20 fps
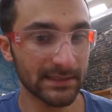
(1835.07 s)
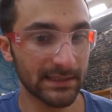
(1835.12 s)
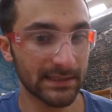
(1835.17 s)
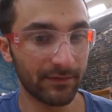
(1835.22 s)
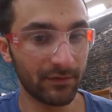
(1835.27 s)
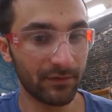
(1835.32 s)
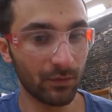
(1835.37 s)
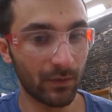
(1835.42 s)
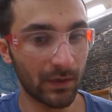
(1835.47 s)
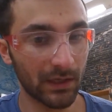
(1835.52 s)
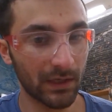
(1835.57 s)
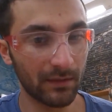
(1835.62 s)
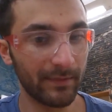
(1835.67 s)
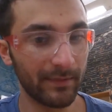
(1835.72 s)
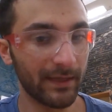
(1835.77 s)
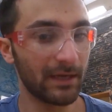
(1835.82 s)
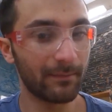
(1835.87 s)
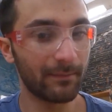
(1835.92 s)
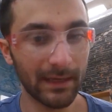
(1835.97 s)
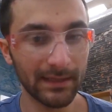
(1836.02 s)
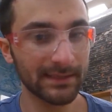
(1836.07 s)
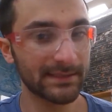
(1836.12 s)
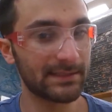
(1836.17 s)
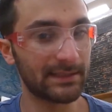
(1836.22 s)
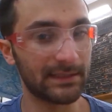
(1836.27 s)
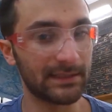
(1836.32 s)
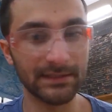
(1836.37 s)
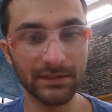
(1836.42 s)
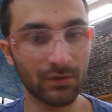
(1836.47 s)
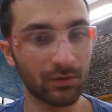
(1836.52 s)
If you want to make a box and
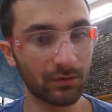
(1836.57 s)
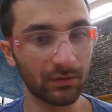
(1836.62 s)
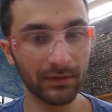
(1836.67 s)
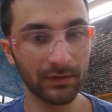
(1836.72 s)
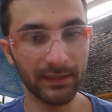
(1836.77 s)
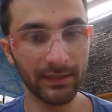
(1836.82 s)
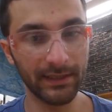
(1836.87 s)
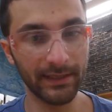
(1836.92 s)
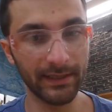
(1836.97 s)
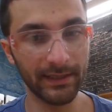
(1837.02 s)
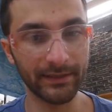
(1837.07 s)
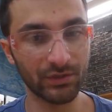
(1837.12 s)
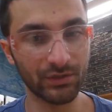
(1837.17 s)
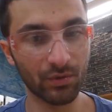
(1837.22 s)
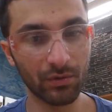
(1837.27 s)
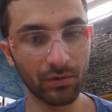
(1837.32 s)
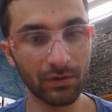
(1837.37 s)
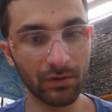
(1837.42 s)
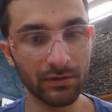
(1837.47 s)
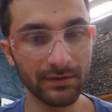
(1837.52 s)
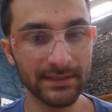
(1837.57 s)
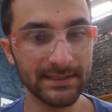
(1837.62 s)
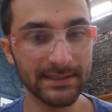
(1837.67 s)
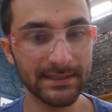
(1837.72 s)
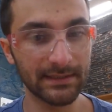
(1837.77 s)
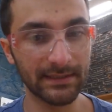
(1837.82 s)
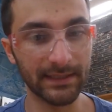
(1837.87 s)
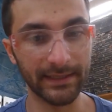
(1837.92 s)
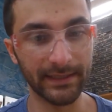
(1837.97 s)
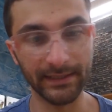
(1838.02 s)
it's totally
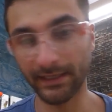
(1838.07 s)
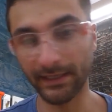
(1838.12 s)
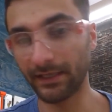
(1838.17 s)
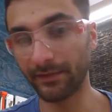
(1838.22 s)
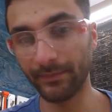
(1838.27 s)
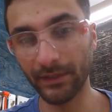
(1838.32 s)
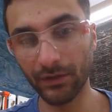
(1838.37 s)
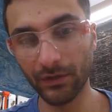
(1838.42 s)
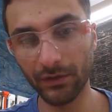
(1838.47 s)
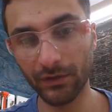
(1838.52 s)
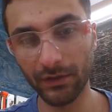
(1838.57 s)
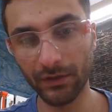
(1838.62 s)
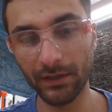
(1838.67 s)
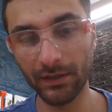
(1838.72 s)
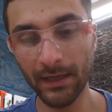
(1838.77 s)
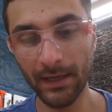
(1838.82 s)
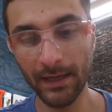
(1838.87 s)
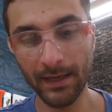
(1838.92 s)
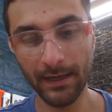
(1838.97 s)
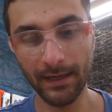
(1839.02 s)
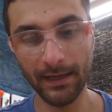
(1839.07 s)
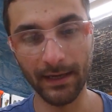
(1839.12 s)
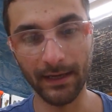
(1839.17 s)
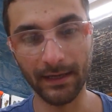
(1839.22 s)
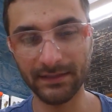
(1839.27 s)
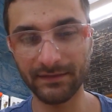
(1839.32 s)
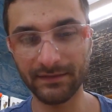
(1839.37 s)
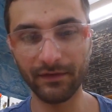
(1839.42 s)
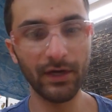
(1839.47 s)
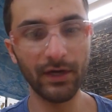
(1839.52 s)
indoors, then it could be good.
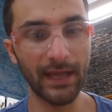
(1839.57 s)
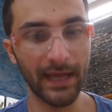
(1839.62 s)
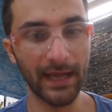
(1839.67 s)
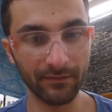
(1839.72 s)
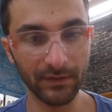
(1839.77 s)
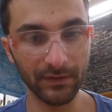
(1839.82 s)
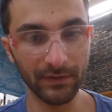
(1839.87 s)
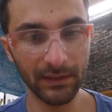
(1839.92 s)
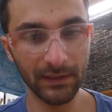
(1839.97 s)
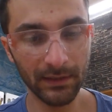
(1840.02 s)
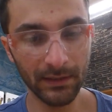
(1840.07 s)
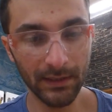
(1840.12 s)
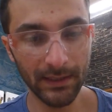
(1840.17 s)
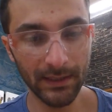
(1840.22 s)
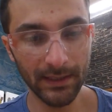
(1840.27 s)
It's very heavy.